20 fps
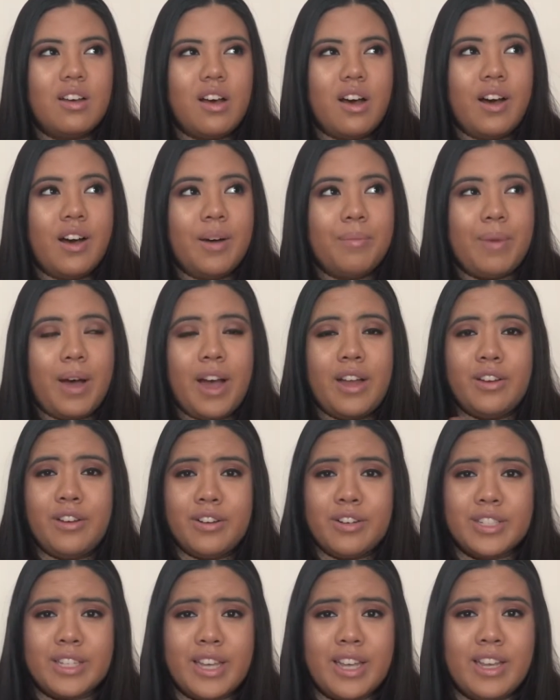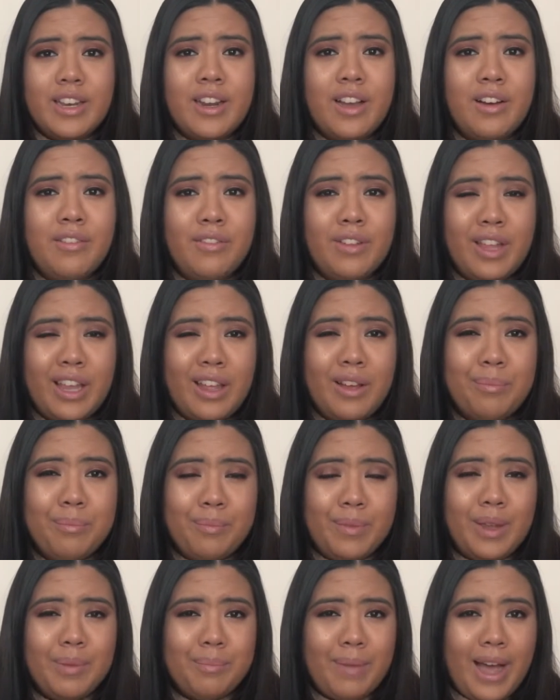on your skin of like a
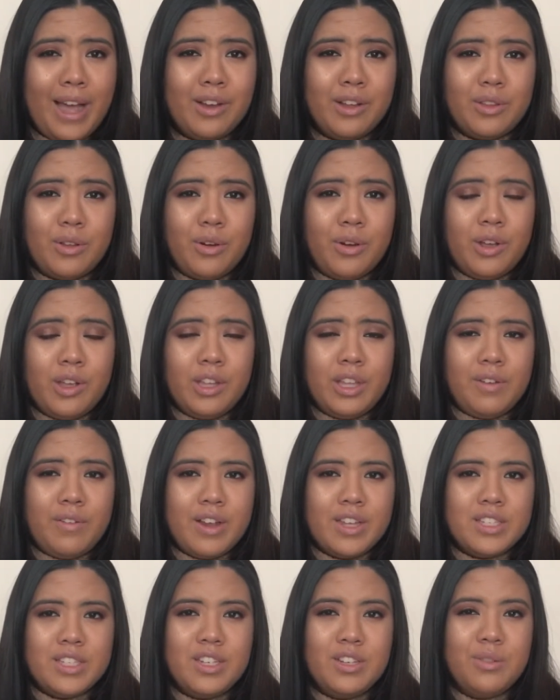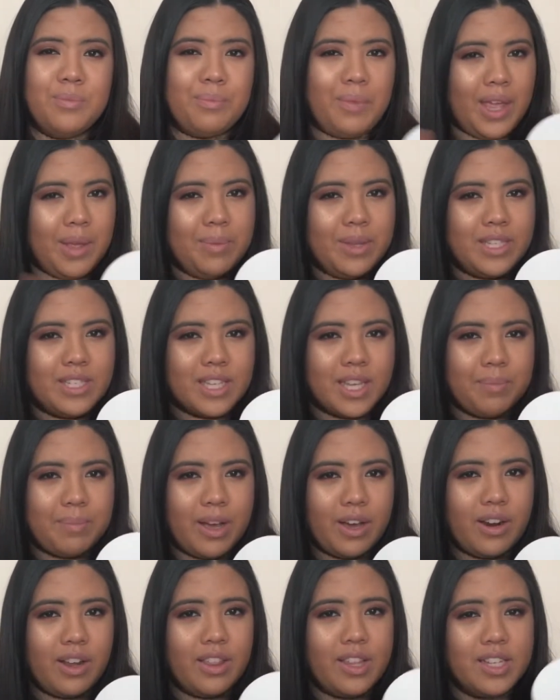mild oily residue, maybe skip
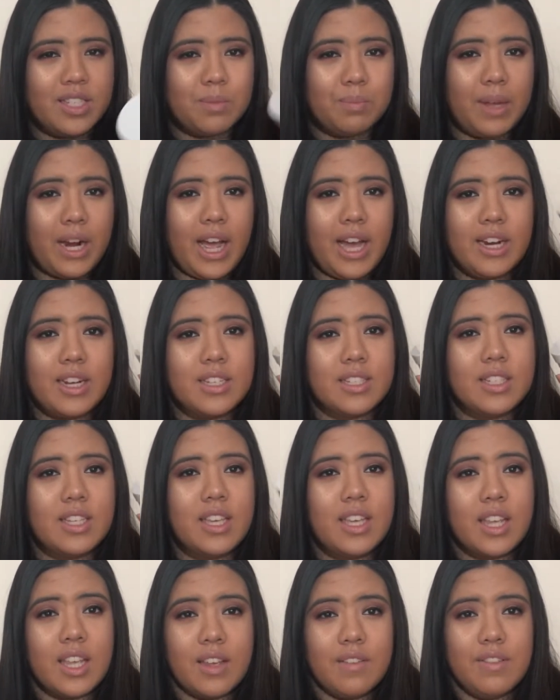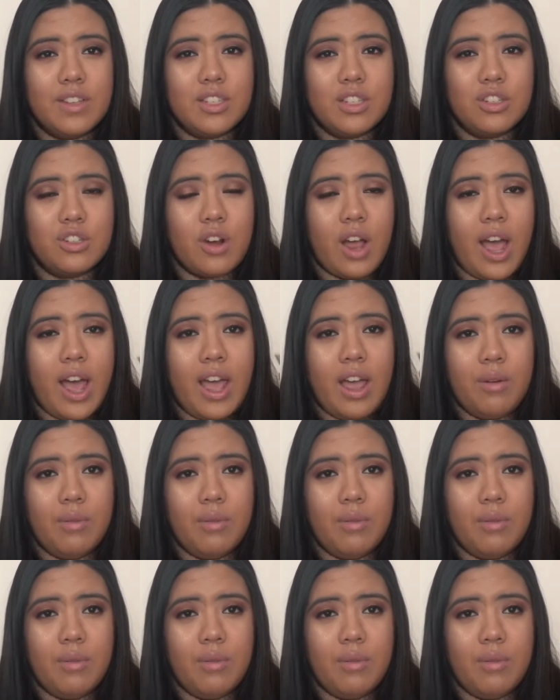out on this, but honestly, give this a try. I